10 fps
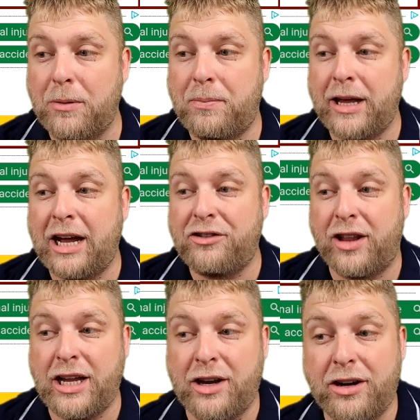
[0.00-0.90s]
the page and
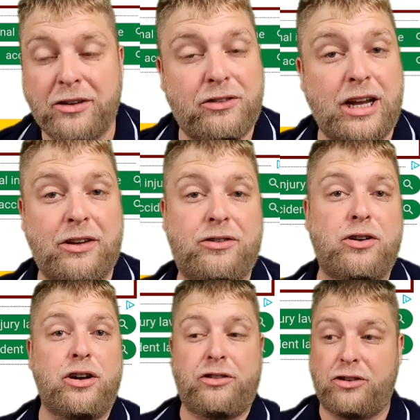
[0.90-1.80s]
then you're going to see it's
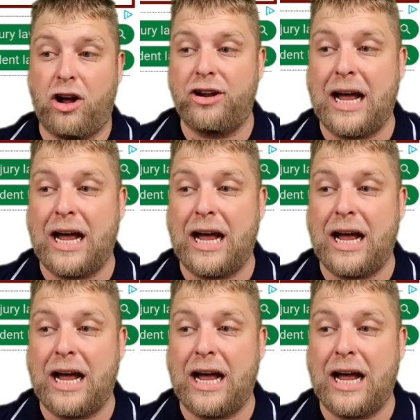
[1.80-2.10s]
going to start